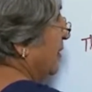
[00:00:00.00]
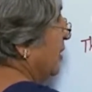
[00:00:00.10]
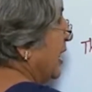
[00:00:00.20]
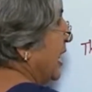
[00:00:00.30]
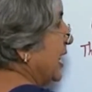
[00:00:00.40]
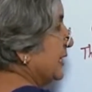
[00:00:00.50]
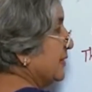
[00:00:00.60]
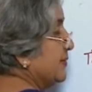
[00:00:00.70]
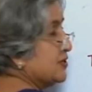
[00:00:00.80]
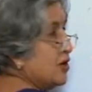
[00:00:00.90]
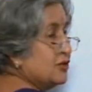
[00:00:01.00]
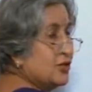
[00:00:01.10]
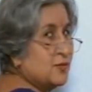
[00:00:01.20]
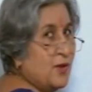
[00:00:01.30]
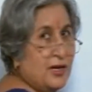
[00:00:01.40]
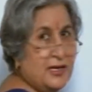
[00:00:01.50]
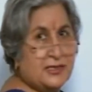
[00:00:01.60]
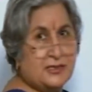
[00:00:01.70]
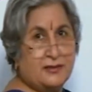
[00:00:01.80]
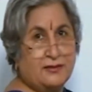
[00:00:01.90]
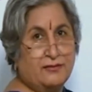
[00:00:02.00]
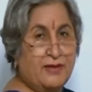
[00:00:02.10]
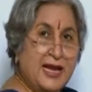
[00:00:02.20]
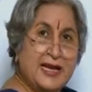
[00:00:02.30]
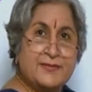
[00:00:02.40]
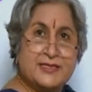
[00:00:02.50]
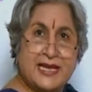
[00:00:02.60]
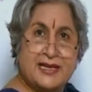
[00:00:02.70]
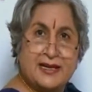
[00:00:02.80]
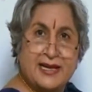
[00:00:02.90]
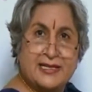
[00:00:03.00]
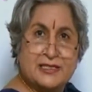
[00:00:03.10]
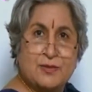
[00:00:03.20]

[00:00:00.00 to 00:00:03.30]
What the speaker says: Now atom is also smallest. Why I am saying again